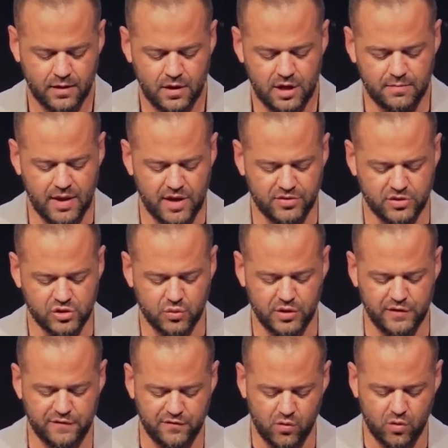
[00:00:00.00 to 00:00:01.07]
In Matthew
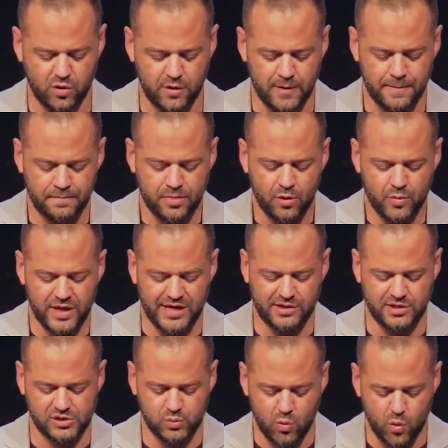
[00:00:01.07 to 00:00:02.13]
24, we get
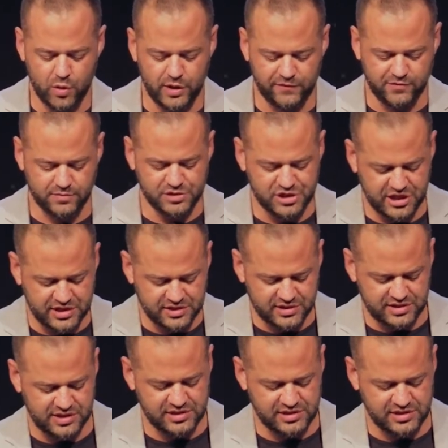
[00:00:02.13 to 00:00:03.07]
this warning from Jesus.